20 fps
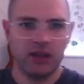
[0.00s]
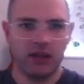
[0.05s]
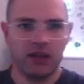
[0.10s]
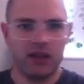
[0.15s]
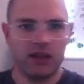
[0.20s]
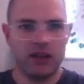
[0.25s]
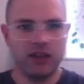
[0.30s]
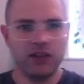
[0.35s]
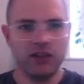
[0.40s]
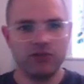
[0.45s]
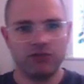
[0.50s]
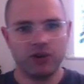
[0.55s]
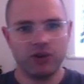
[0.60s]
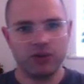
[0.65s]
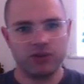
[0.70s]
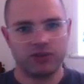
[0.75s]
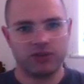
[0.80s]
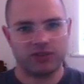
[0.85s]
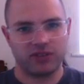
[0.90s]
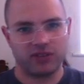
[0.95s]
He
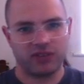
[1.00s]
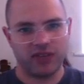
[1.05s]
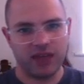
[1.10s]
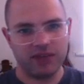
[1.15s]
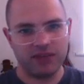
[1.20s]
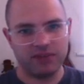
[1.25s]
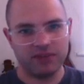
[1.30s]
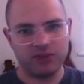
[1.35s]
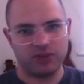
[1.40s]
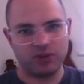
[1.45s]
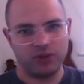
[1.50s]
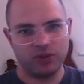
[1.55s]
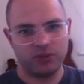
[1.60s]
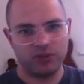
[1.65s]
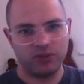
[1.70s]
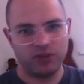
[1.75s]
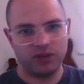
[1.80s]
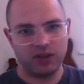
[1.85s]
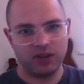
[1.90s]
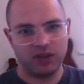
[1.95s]
wrote them to
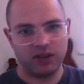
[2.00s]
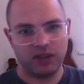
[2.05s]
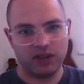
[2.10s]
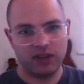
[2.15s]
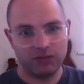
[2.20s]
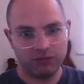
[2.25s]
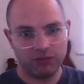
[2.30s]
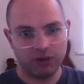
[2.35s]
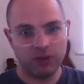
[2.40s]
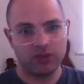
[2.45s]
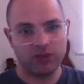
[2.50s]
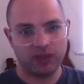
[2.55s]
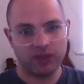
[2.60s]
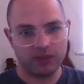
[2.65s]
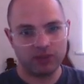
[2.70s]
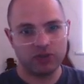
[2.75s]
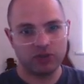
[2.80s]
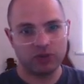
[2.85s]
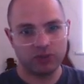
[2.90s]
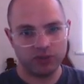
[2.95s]

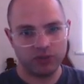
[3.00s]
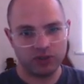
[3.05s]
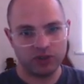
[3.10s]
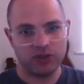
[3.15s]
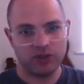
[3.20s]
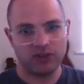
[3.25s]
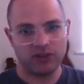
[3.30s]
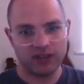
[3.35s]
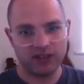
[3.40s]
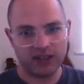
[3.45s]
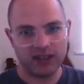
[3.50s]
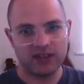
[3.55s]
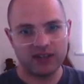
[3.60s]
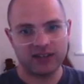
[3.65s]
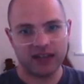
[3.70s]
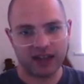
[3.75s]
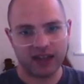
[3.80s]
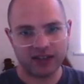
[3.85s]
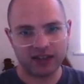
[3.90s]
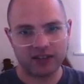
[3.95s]
observe the days
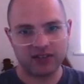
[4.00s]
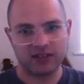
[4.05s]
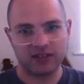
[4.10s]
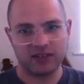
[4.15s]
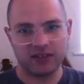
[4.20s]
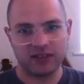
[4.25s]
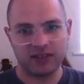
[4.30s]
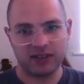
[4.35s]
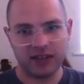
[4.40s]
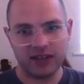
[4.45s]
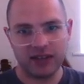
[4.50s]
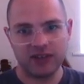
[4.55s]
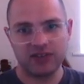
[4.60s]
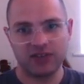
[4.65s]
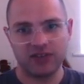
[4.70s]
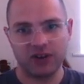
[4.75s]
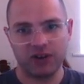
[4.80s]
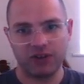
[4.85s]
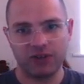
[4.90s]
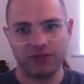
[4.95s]
as days
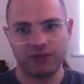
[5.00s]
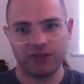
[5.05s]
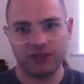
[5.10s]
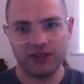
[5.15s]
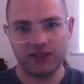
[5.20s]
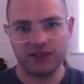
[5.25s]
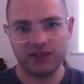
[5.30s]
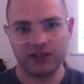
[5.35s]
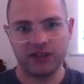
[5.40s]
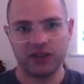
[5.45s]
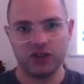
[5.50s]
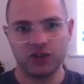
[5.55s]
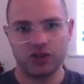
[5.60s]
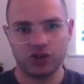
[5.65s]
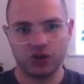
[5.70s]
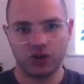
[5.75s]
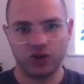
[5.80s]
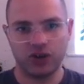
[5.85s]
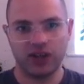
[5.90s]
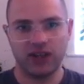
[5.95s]
of feasting and
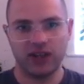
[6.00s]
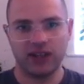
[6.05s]
joy and